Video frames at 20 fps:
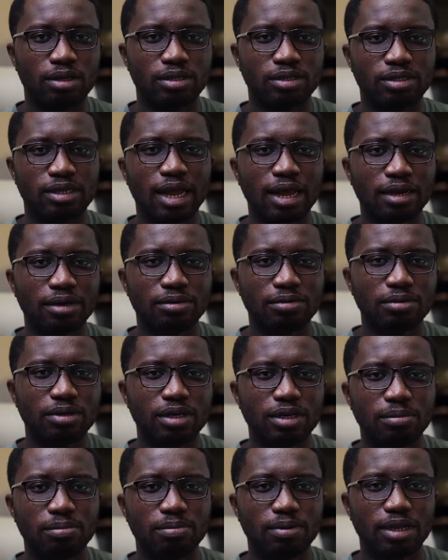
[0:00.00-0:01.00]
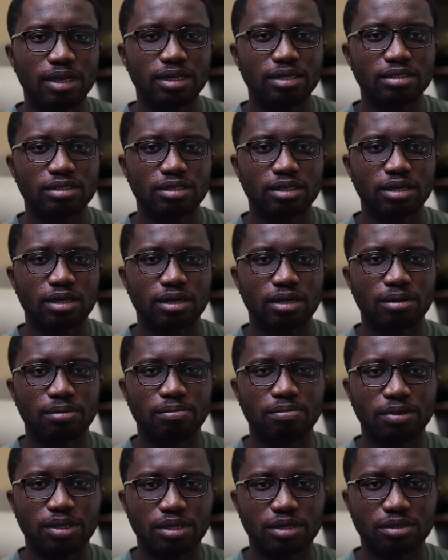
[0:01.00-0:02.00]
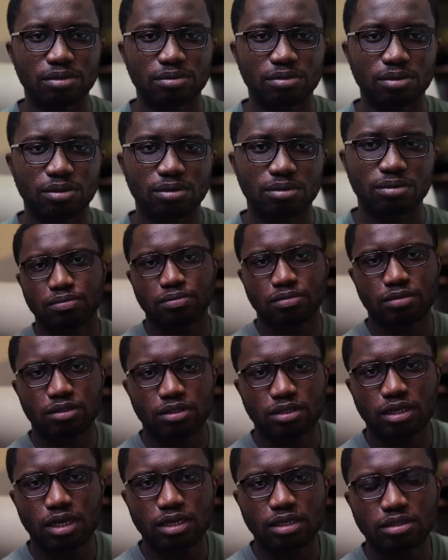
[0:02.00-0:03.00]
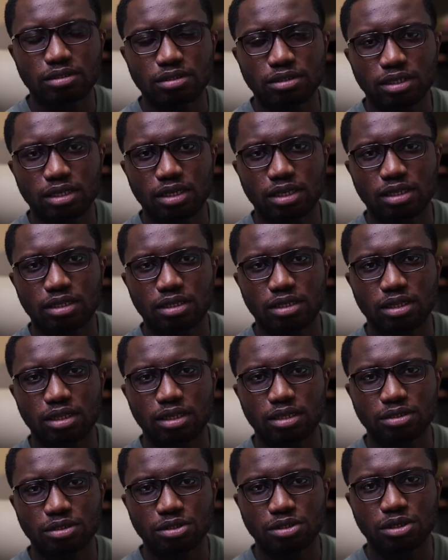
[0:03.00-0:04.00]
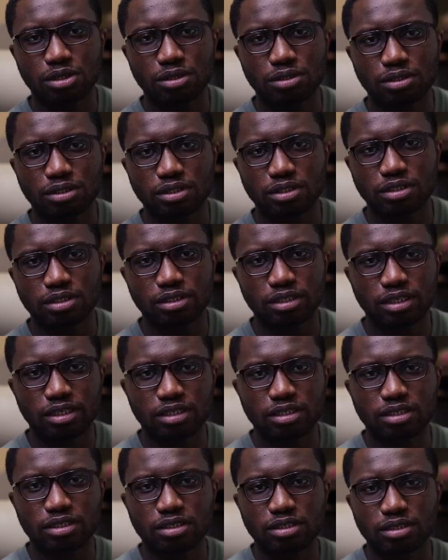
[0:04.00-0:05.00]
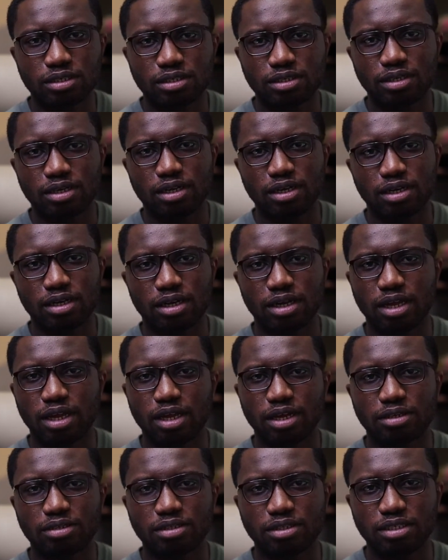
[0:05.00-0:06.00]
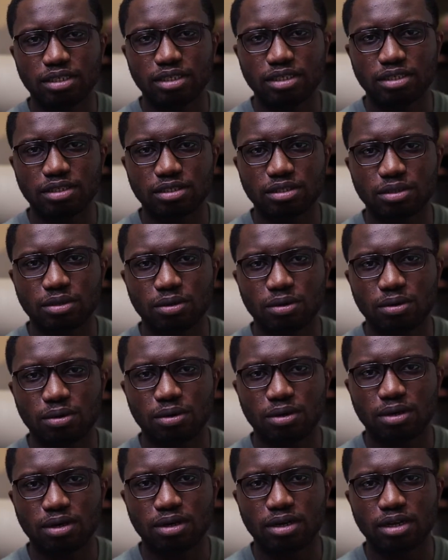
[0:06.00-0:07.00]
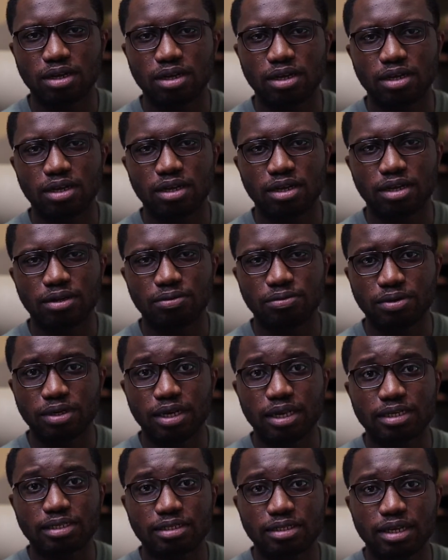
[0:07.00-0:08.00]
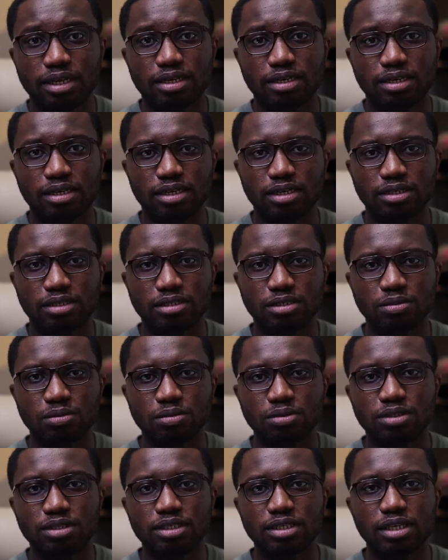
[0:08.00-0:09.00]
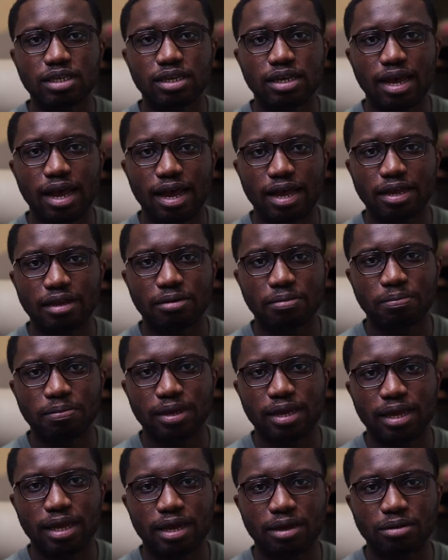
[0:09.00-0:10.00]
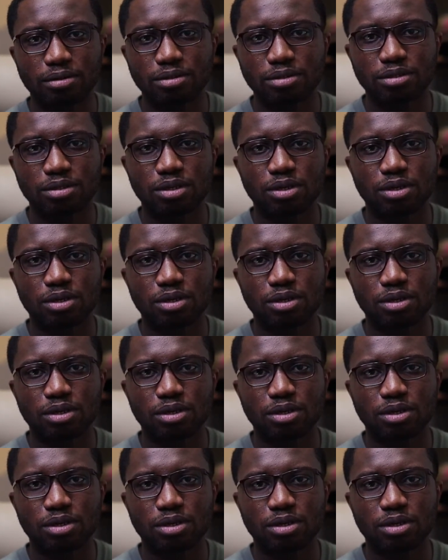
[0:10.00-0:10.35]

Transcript: That really plays a bigger role. Channels in the insurance niche, health niche or real estate niche would see higher payouts